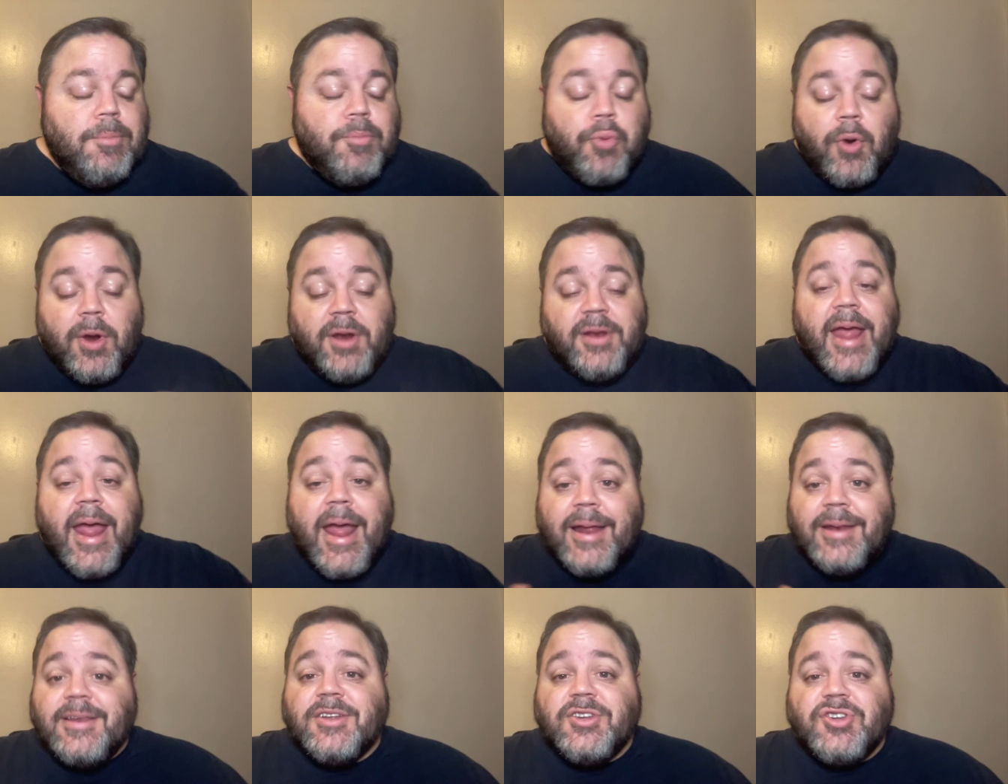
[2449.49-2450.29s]
print
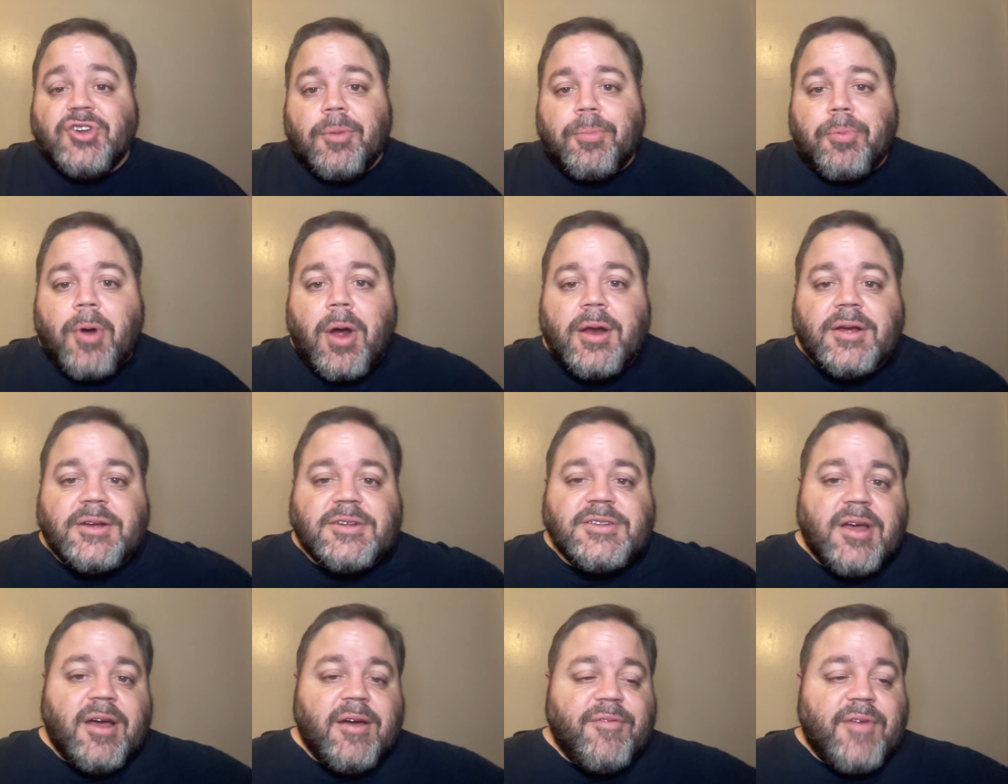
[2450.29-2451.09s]
and digital
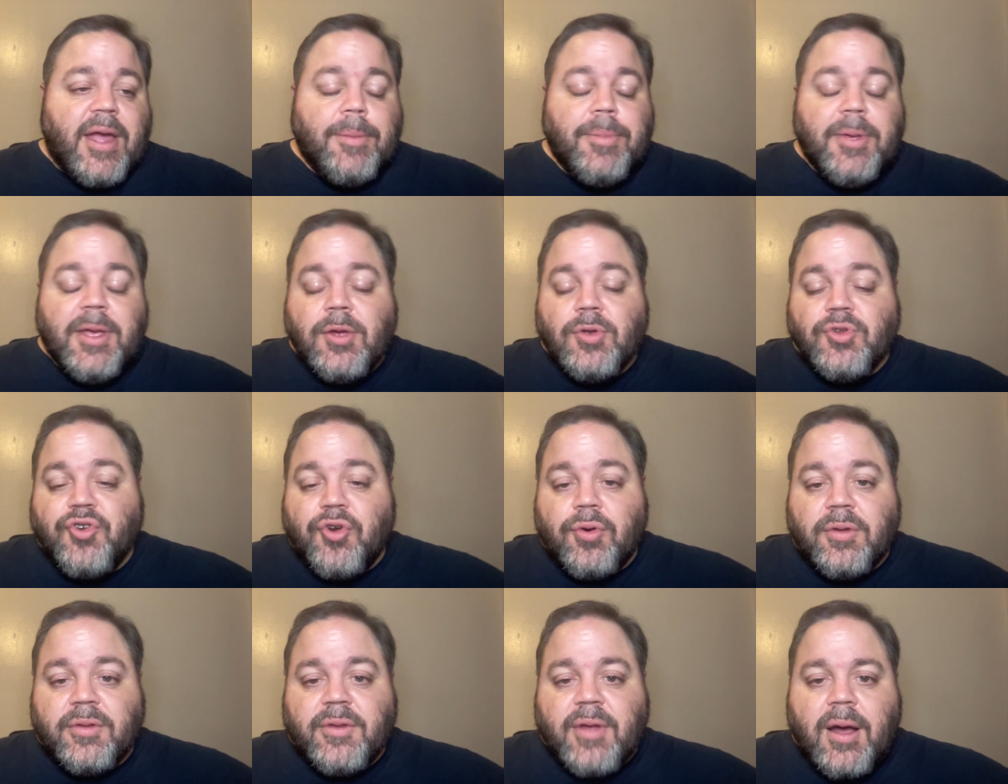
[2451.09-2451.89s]
product of
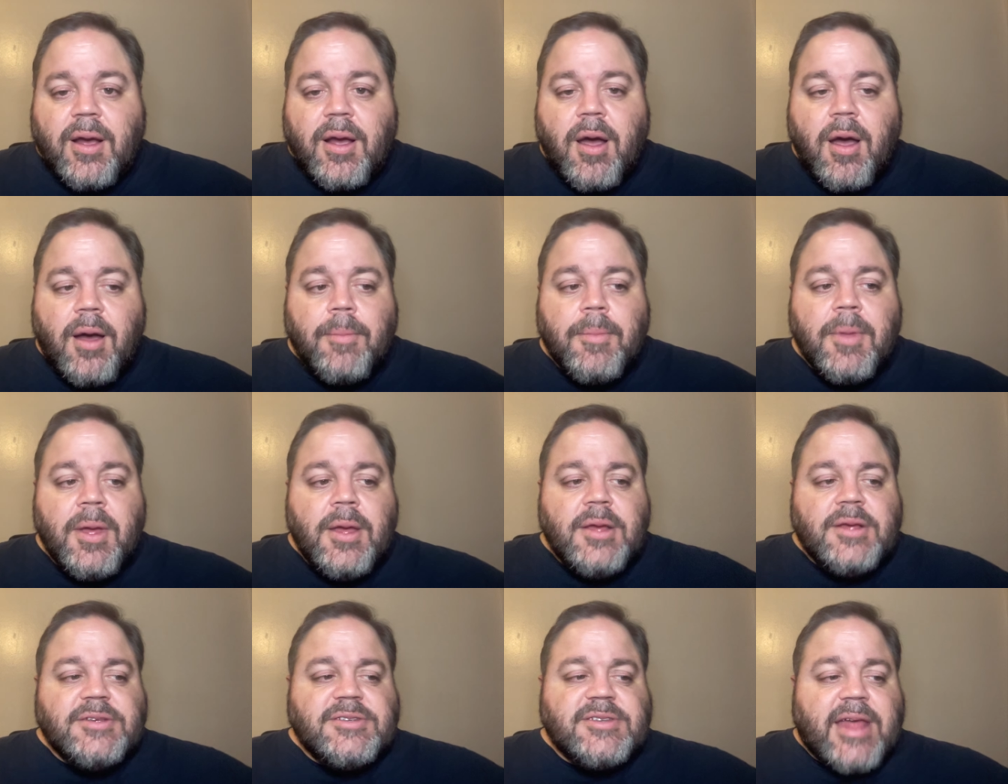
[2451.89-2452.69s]
abqjournal.com
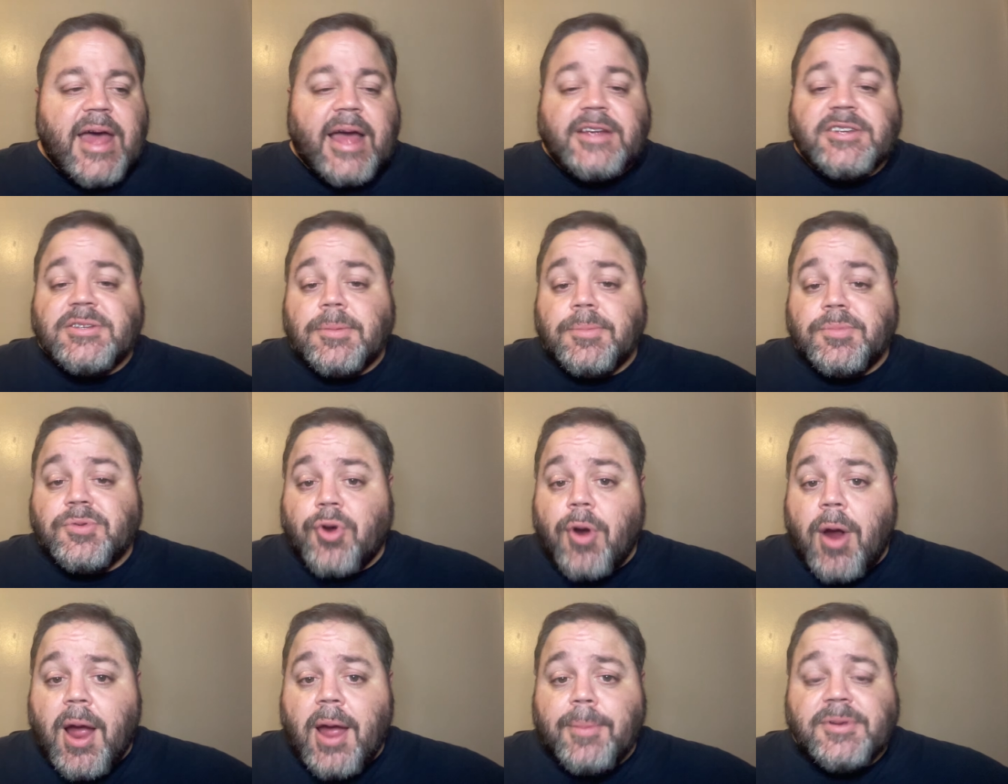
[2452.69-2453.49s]
slash
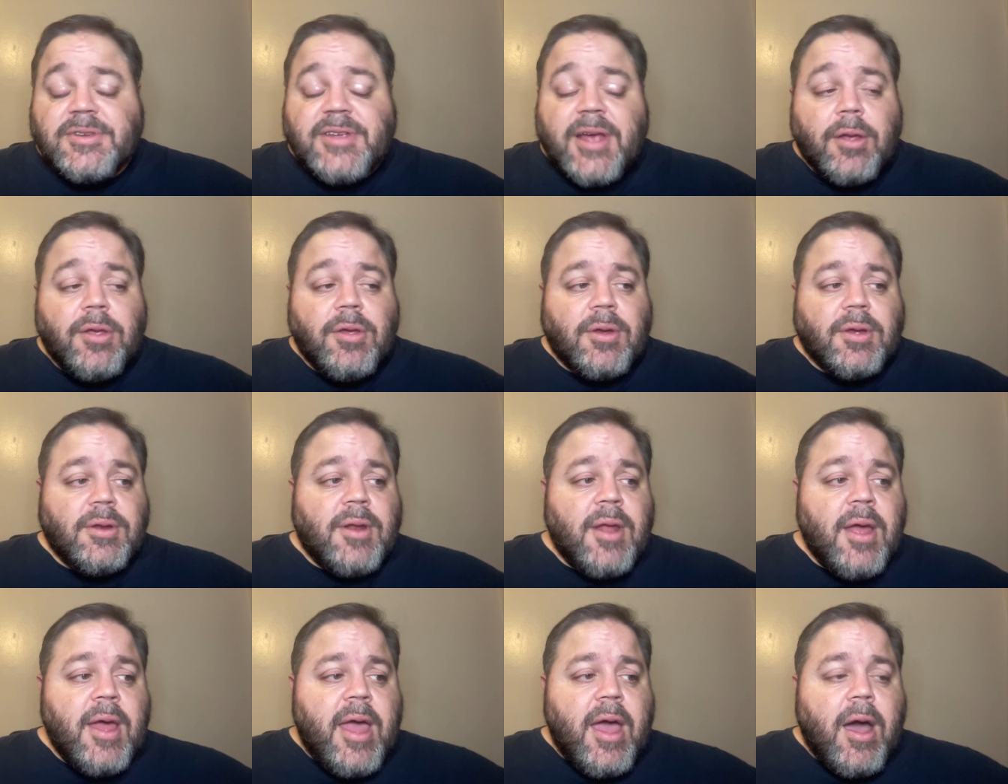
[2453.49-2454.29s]
subscribe is how you
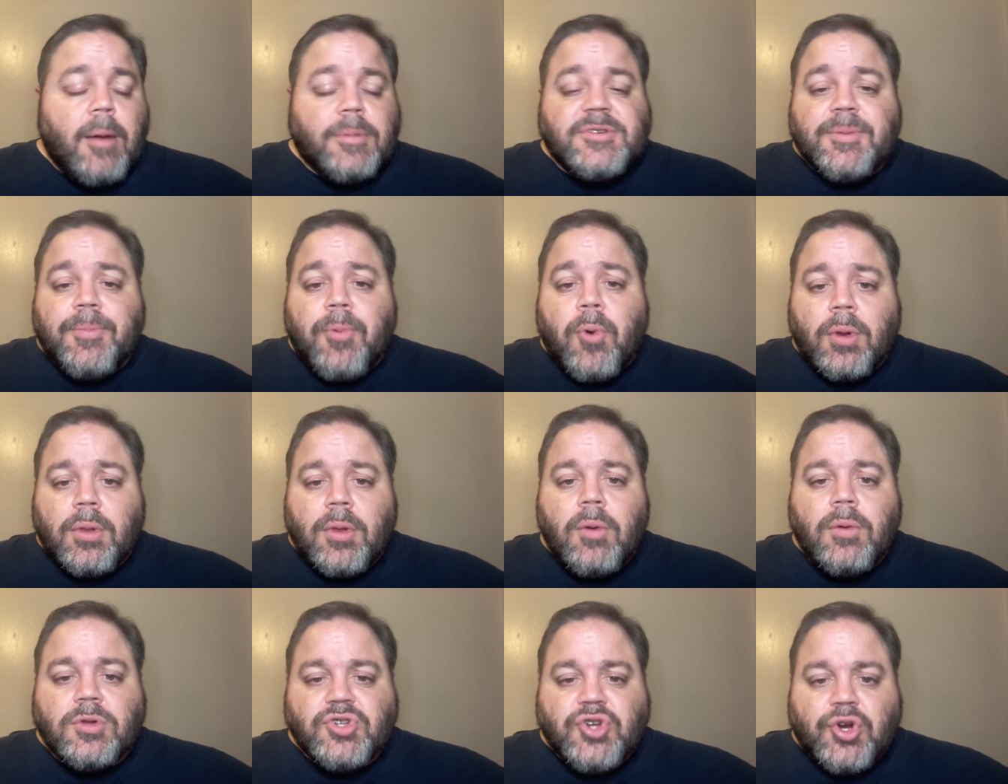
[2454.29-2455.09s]
can help support
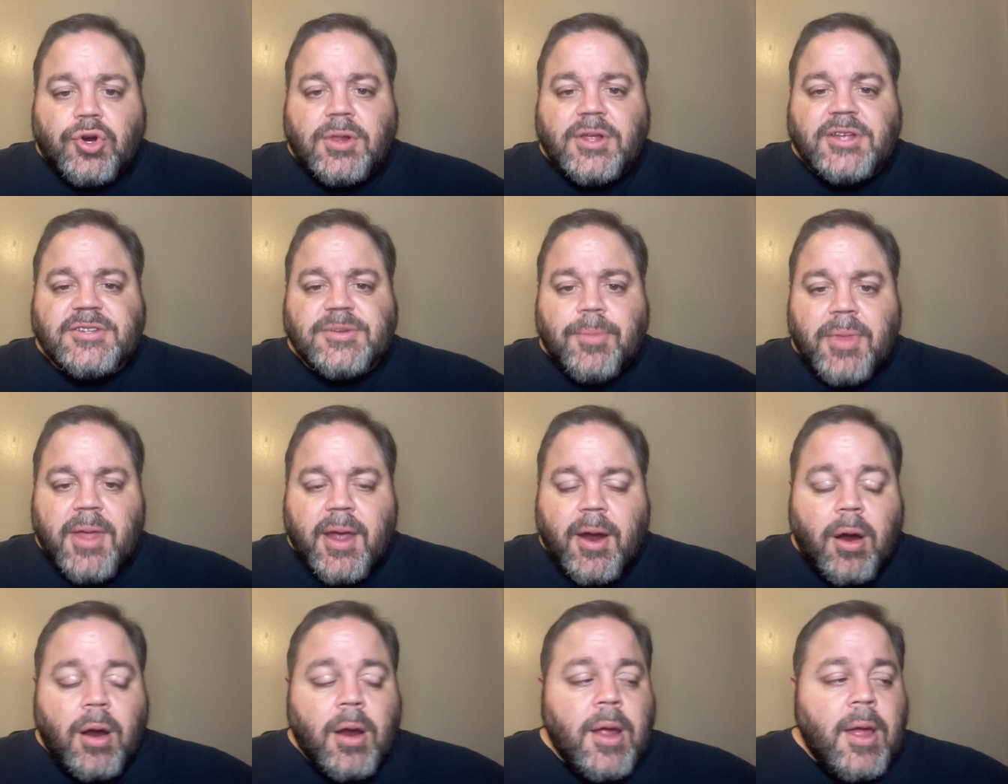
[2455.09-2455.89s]
local journalism
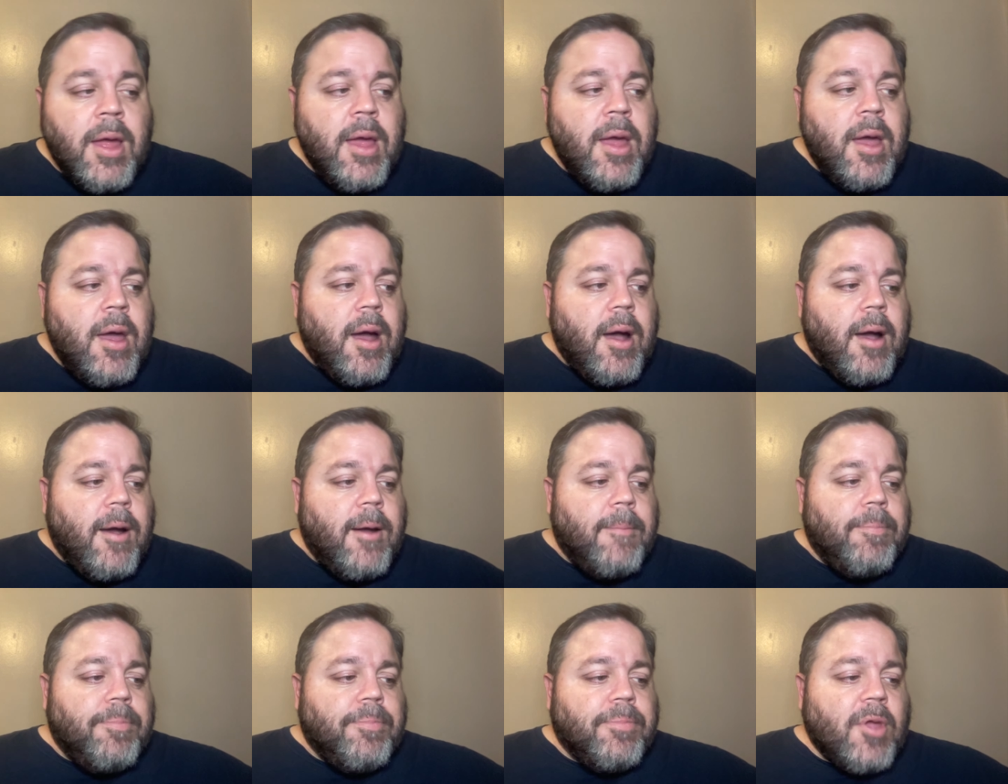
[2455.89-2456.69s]
there
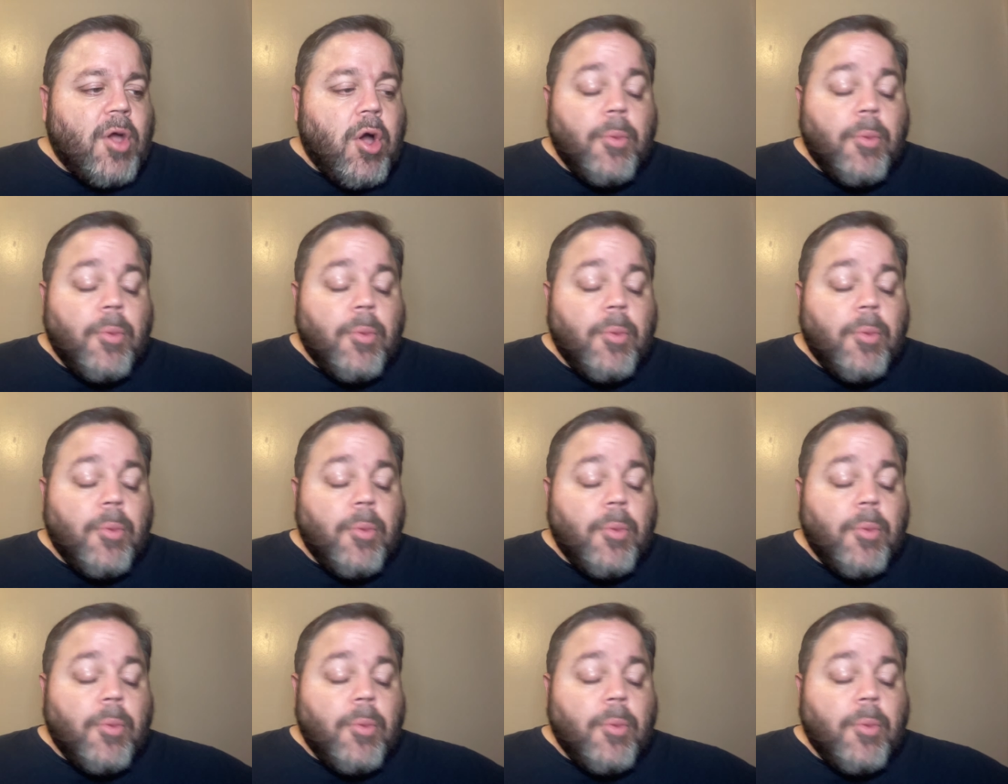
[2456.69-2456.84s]
um,